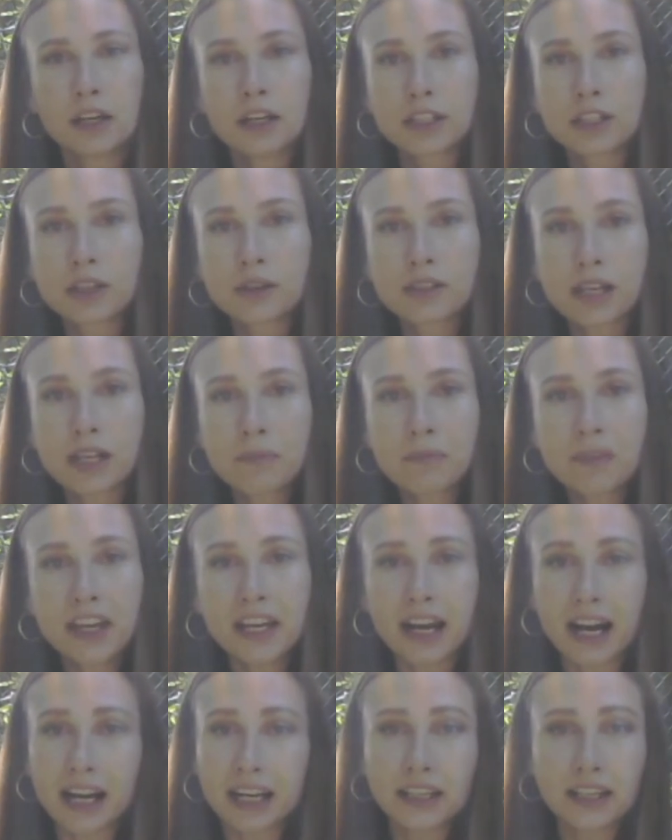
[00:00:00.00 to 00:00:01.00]
So something
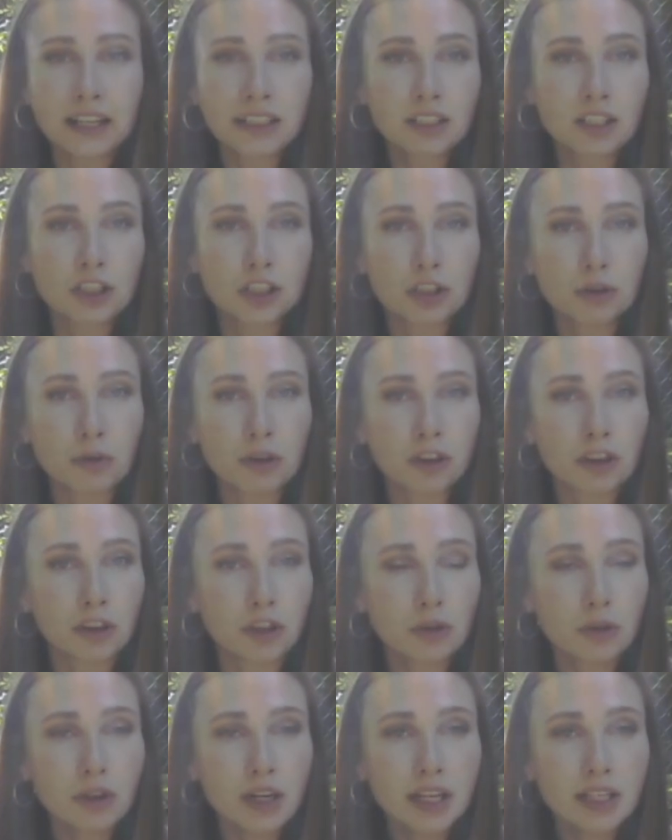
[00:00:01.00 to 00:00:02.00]
I like to do with
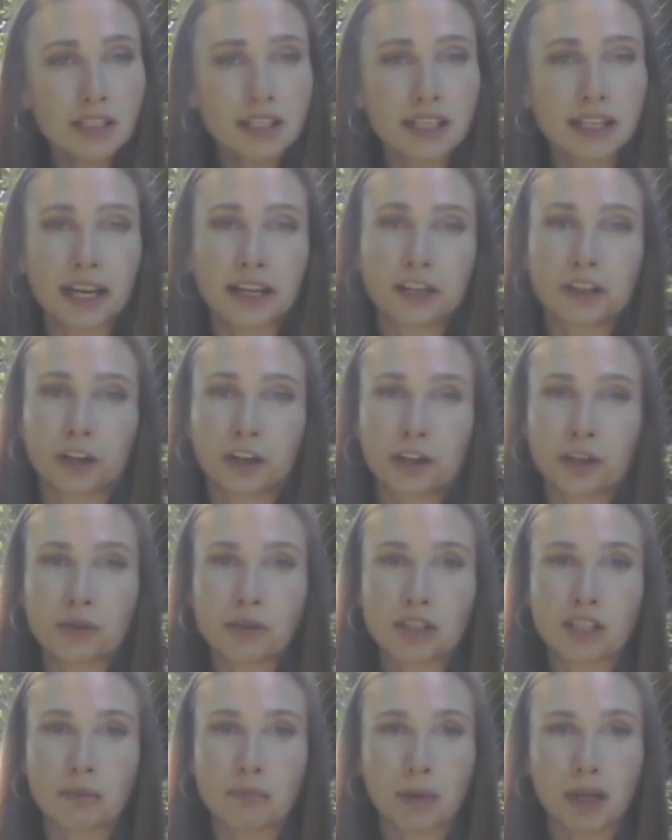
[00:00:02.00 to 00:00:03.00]
Luna to get her
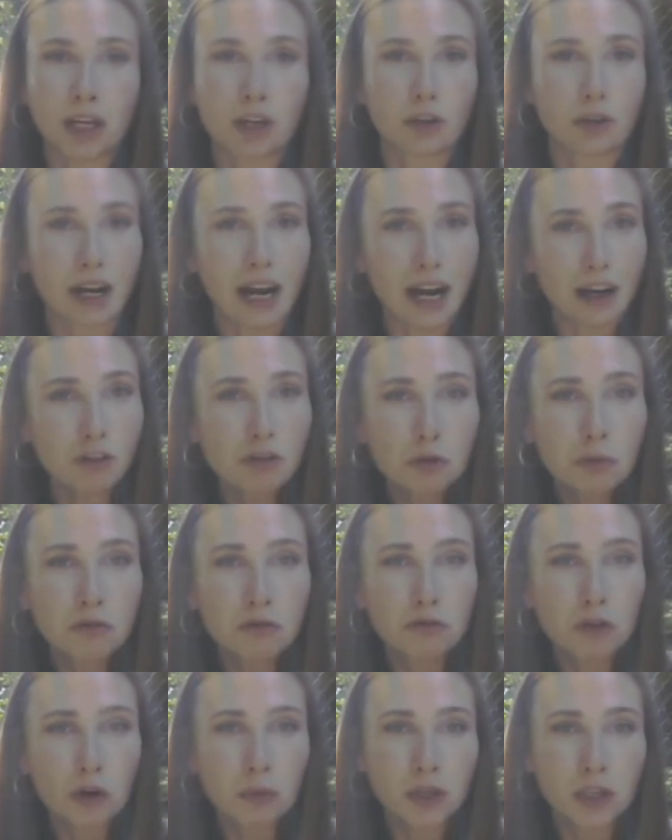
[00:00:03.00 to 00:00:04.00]
used to big crowds
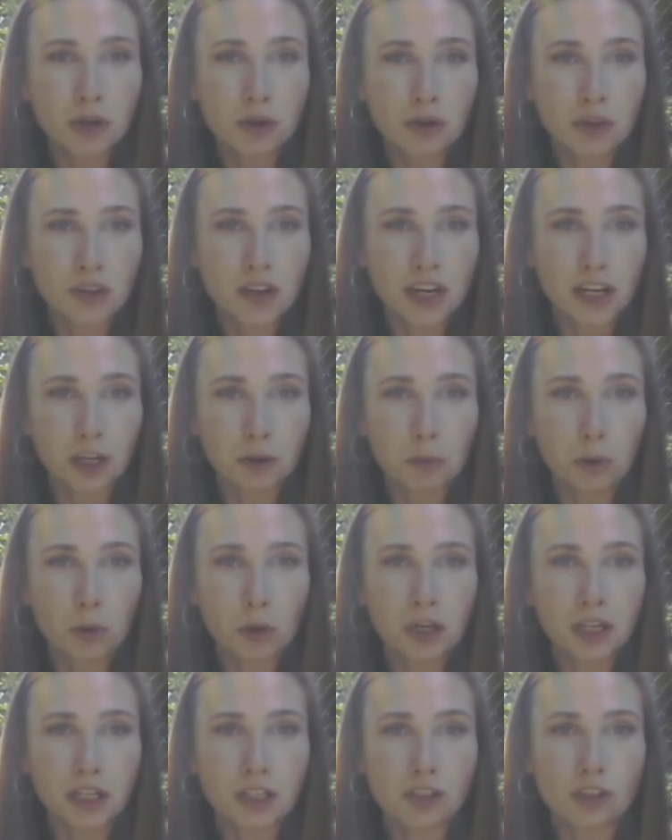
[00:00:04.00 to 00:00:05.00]
before we go to the
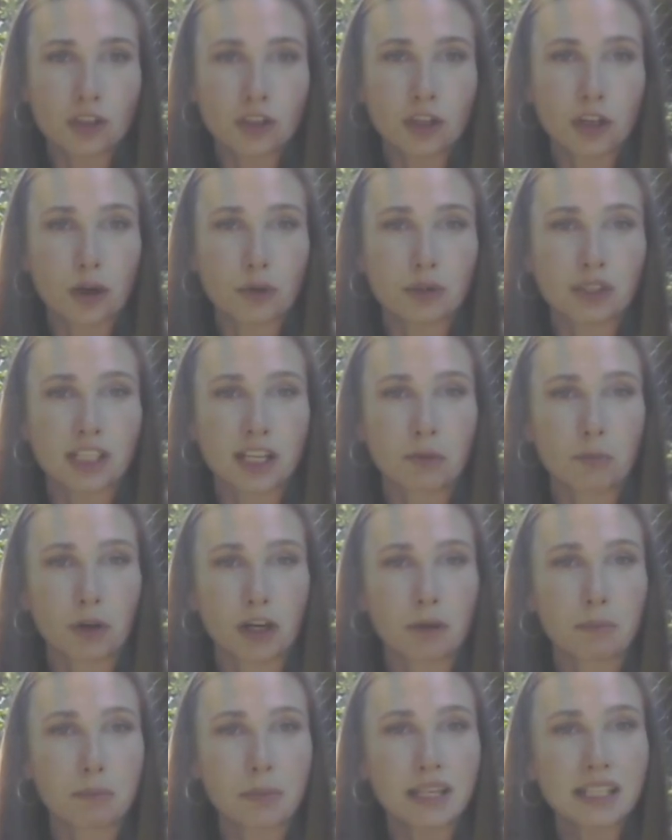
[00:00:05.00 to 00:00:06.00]
airport is to go
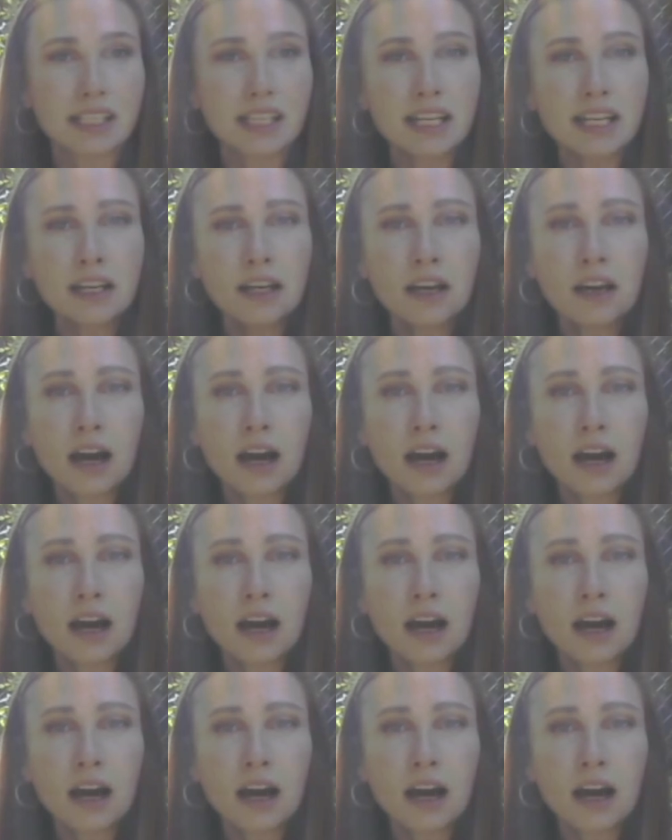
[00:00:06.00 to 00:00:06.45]
somewhere busy.